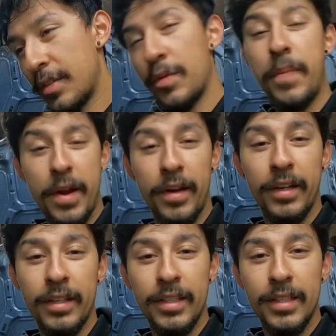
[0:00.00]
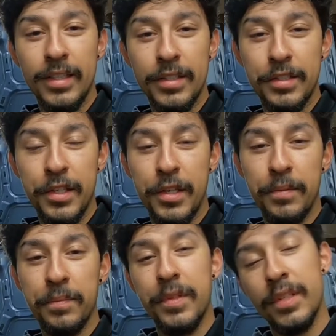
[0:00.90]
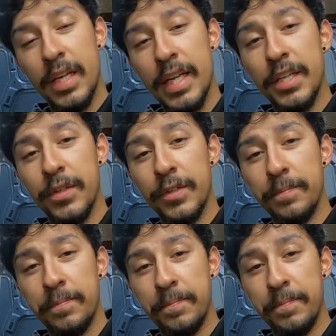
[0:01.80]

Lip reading: repairing. So, let's get into it.